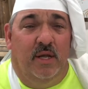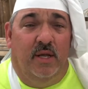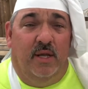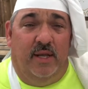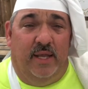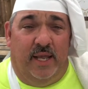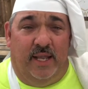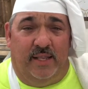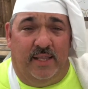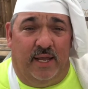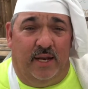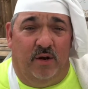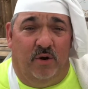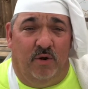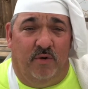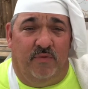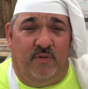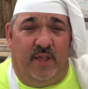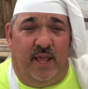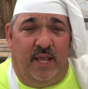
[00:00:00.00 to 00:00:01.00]
Hit that
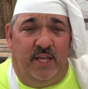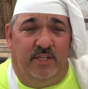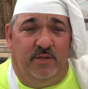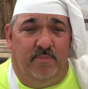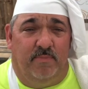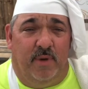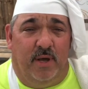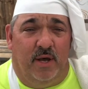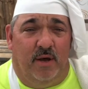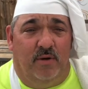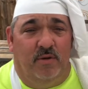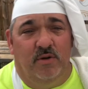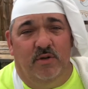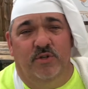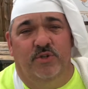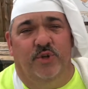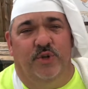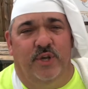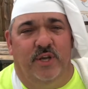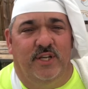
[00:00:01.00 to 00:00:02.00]
notification bell
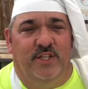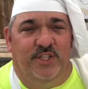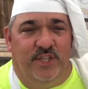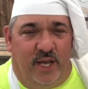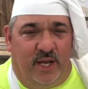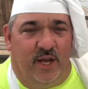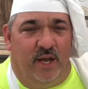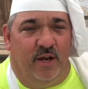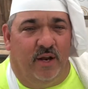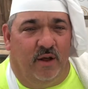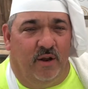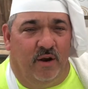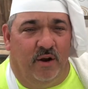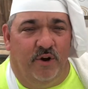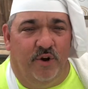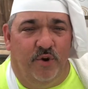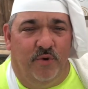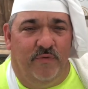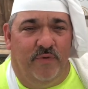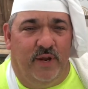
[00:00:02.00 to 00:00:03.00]
so you can check out all our
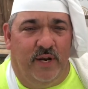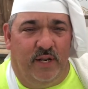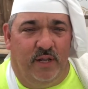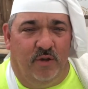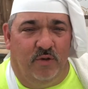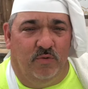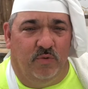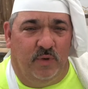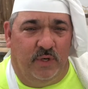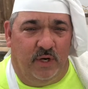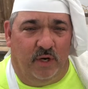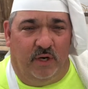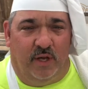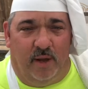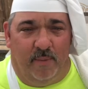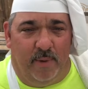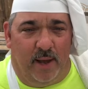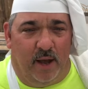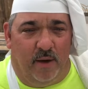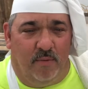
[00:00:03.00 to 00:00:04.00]
new videos when they
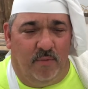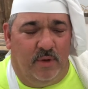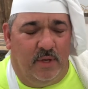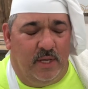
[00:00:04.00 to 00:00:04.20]
come out.